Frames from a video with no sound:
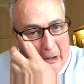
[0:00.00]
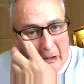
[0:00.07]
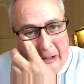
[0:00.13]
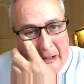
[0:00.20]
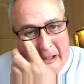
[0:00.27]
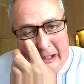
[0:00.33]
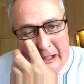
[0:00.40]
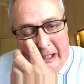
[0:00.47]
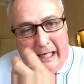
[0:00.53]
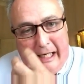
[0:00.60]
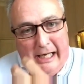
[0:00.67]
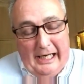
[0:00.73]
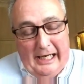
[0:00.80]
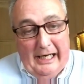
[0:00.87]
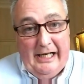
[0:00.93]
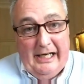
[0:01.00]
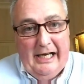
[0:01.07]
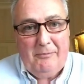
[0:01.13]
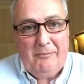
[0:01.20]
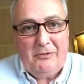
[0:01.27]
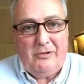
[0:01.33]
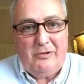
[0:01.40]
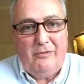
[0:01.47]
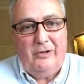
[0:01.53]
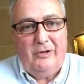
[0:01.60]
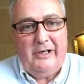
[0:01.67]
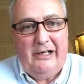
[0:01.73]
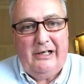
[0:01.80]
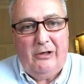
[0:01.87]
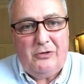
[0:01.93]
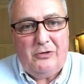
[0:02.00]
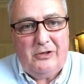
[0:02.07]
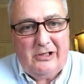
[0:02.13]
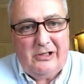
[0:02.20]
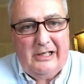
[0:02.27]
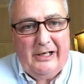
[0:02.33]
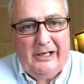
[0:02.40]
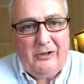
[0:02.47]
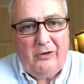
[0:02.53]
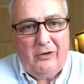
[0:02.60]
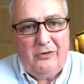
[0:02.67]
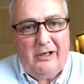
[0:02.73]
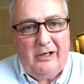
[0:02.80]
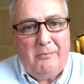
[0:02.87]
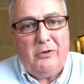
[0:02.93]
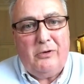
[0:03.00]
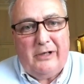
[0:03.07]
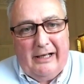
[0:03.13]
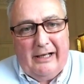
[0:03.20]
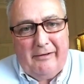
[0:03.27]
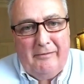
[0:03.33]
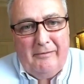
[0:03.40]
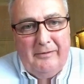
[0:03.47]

He lost his leg on Tumbledown